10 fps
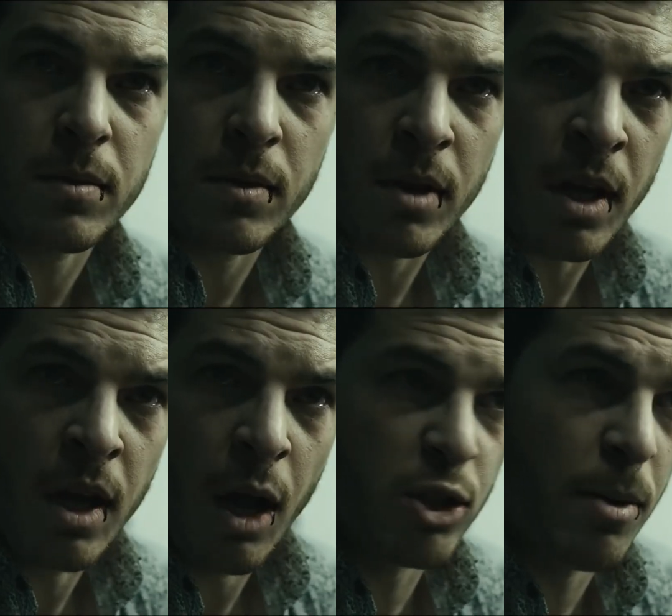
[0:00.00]
leave him
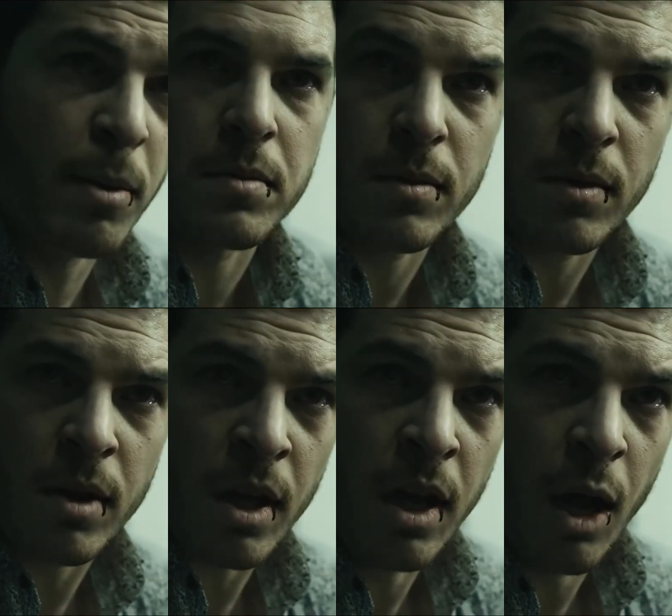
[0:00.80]
somewhere in the
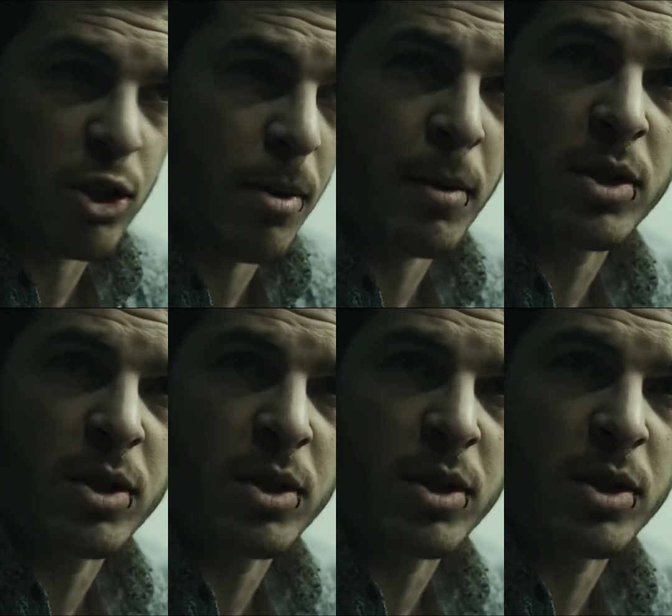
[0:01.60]
hospital where he'll be